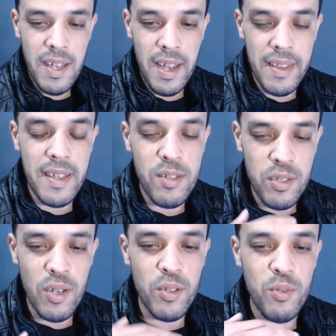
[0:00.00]
and then
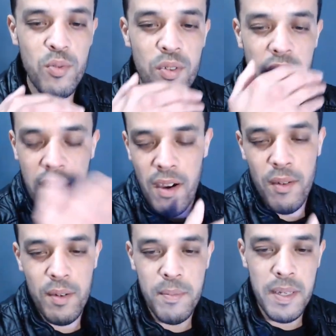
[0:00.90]
starting with the
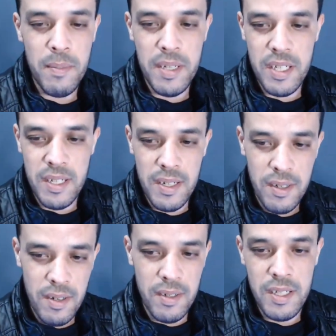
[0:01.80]
color, maybe she
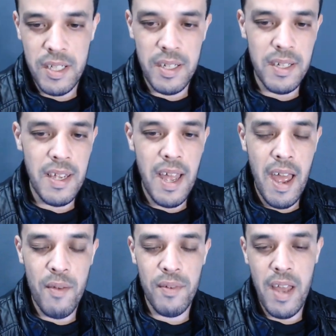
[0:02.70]

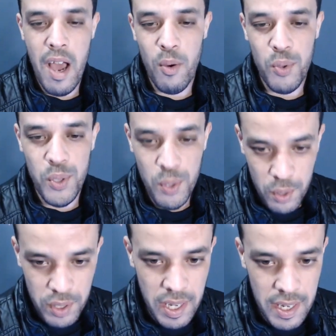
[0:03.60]
I'm now
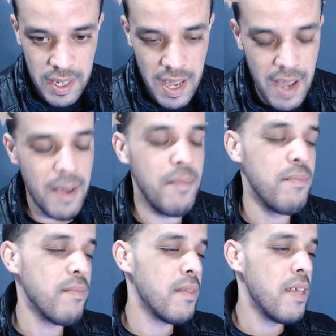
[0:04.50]
13. Yeah,
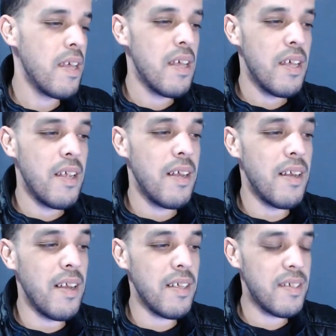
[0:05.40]

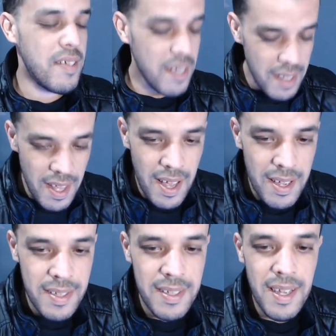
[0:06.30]
let's see
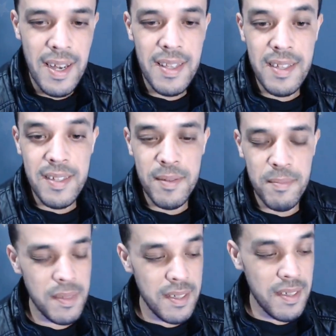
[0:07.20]
that. Yeah,
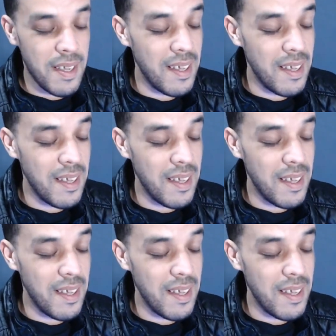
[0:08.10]
that's me.